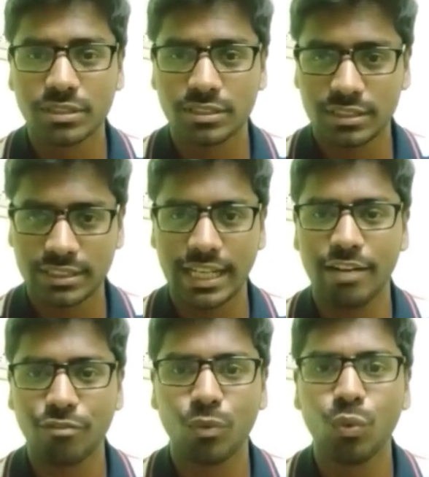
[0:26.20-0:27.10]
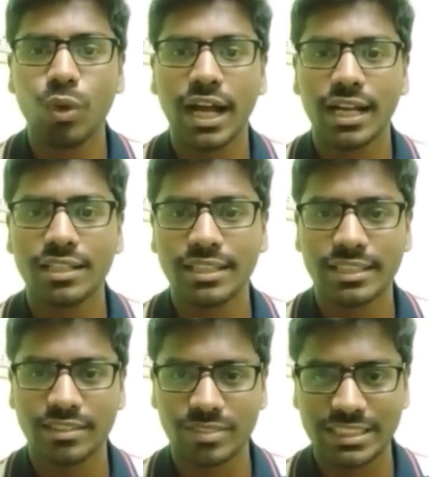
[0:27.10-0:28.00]
staff who handle
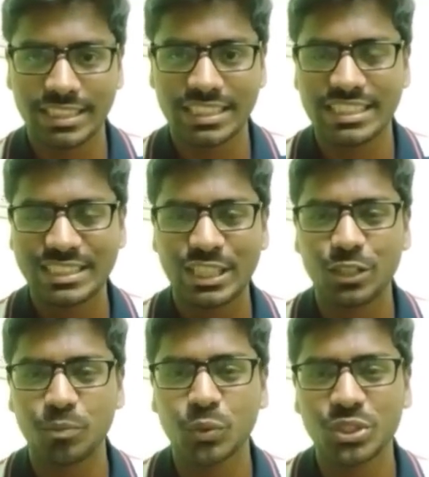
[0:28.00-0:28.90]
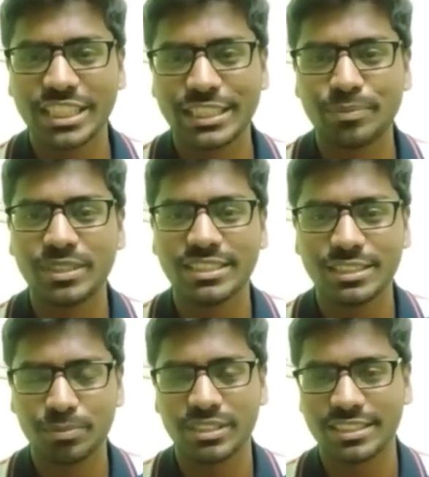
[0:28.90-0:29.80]
the every sections are the most
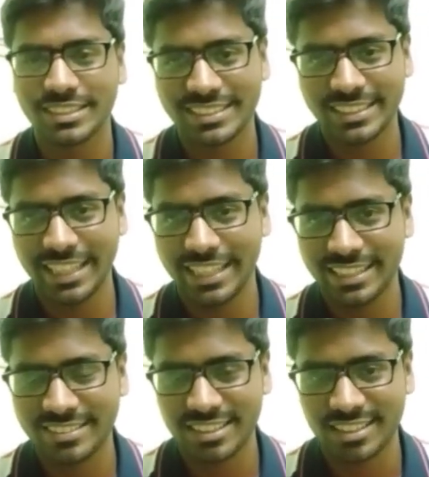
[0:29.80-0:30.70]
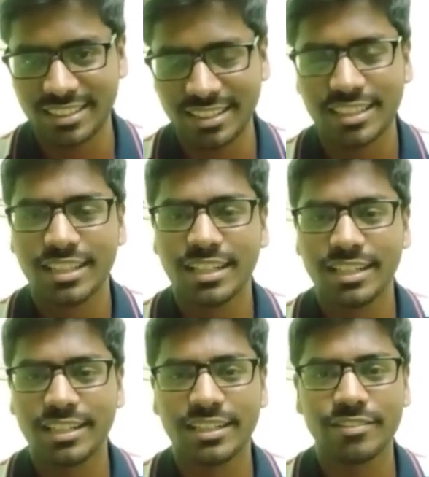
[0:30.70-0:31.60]
experienced persons in IT sector.
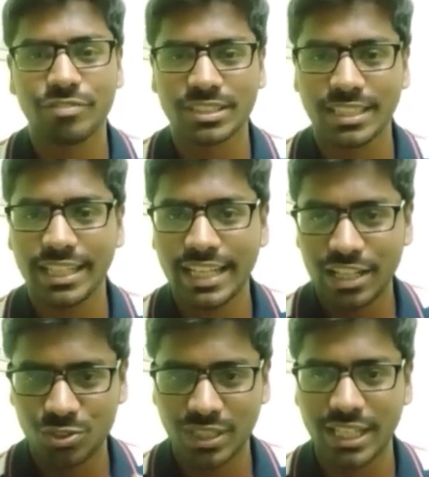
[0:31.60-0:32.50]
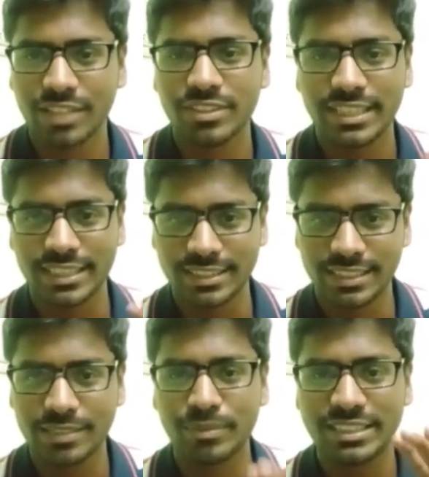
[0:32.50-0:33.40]
Firstly, they have started with the
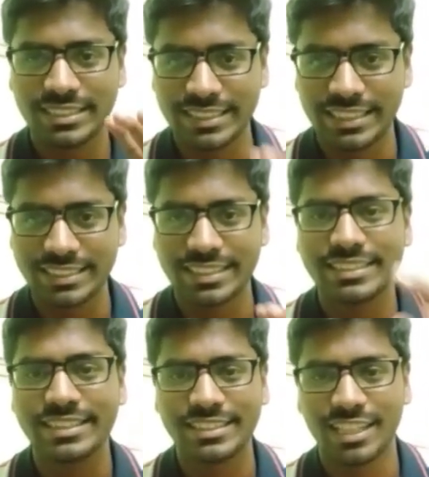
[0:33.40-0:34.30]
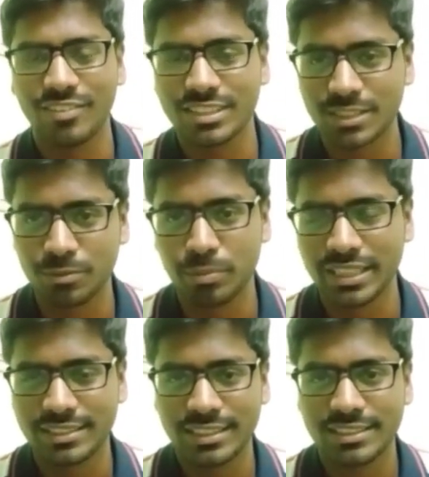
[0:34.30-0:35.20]
HTML, CSS and JavaScript
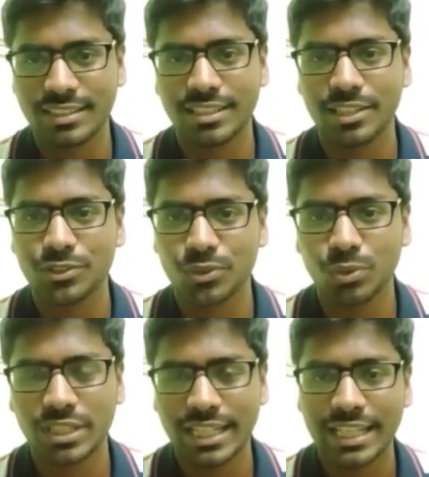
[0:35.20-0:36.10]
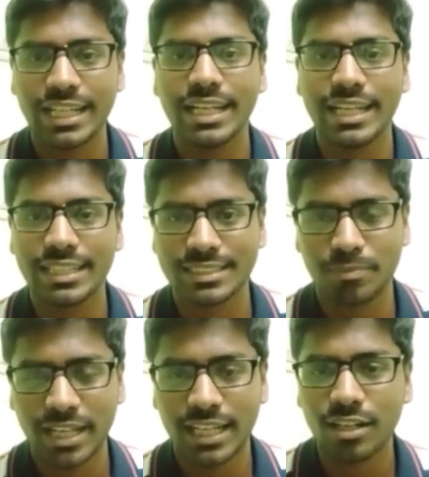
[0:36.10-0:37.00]
basics, and also they clearly
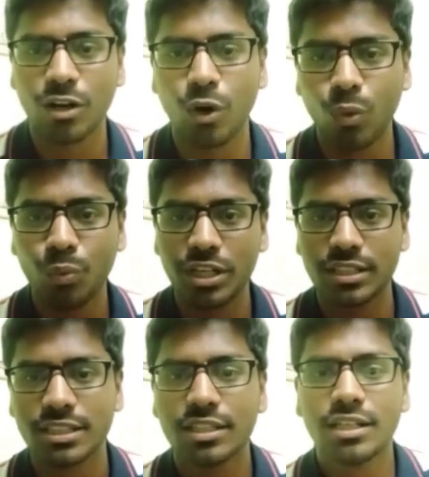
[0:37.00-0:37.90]
explained how it